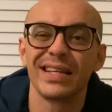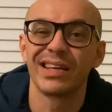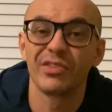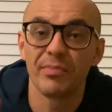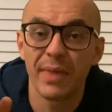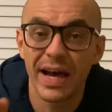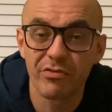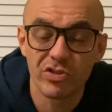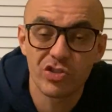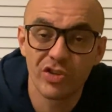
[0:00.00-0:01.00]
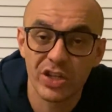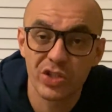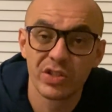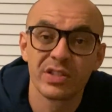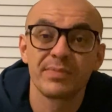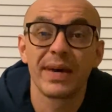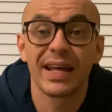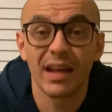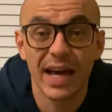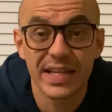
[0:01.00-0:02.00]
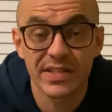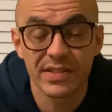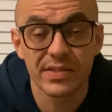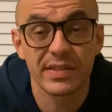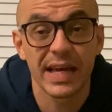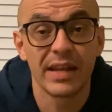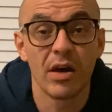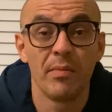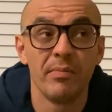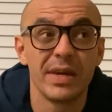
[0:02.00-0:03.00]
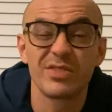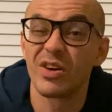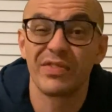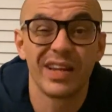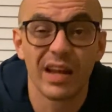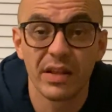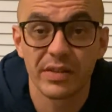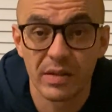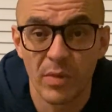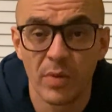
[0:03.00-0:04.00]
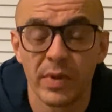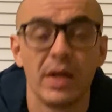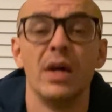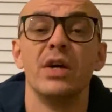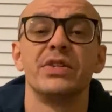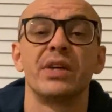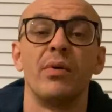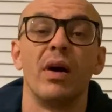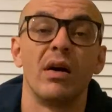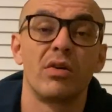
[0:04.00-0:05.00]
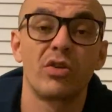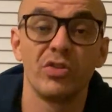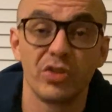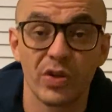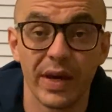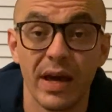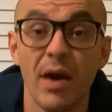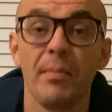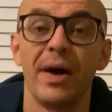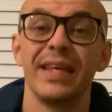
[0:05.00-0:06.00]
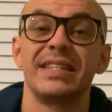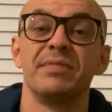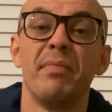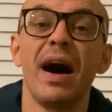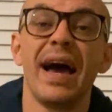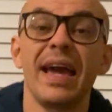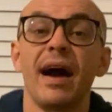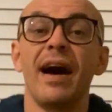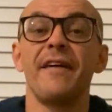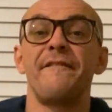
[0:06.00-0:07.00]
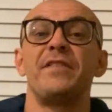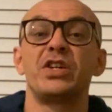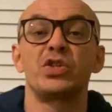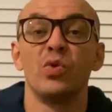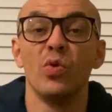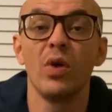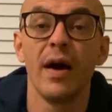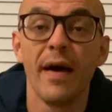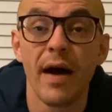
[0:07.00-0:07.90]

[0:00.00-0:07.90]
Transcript: he's under mad restrictions, mad license, and he's not even in London at the moment. So couldn't do it. But this is my unofficial